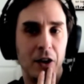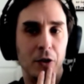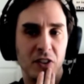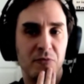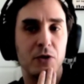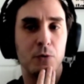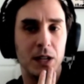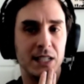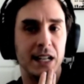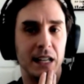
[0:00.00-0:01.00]
oh, we've been
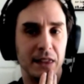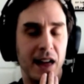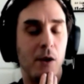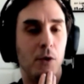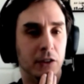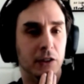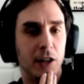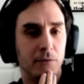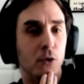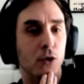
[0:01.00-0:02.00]
resetting that one a
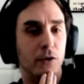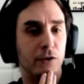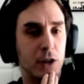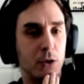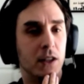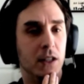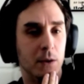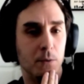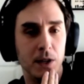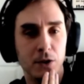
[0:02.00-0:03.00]
lot more
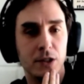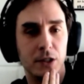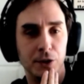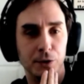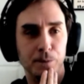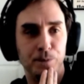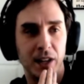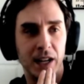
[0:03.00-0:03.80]
frequently than we used to.